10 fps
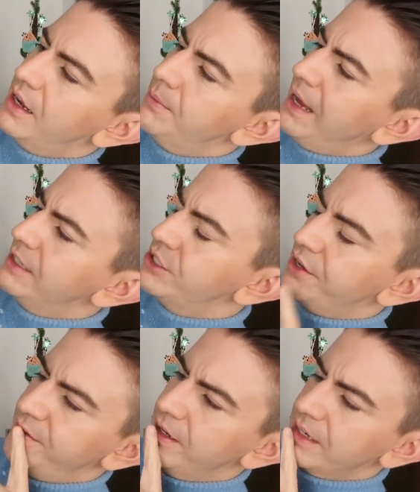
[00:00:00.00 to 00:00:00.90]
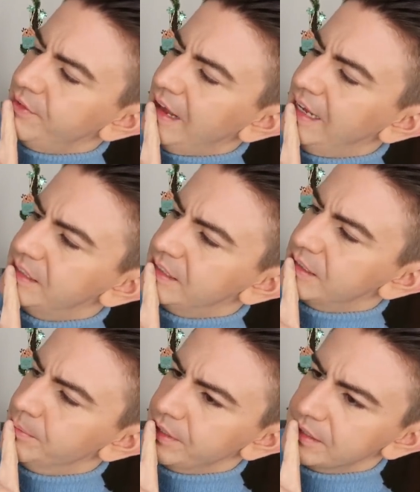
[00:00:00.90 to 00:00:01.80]
Actually, I feel like I've added
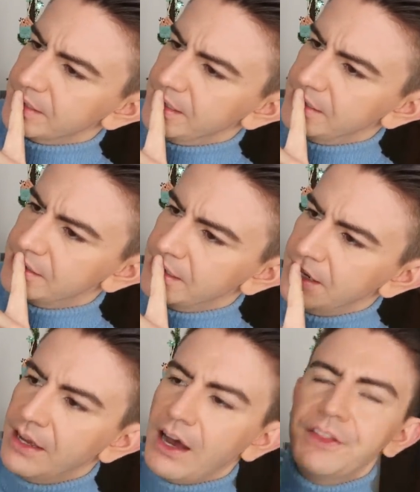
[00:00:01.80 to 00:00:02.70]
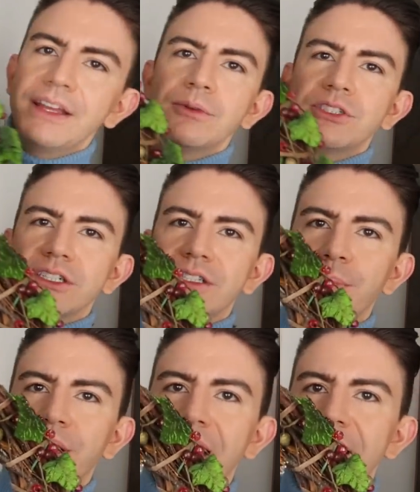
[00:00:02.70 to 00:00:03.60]
something to this. I think it was just the
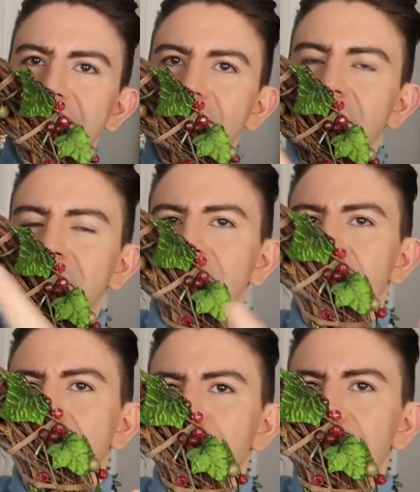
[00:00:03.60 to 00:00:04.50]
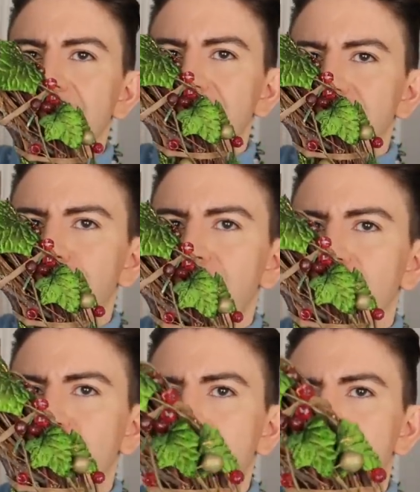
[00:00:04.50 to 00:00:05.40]
plain base and I might
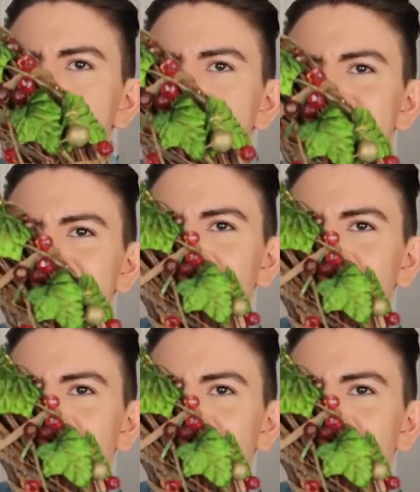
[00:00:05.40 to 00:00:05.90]
have wrapped this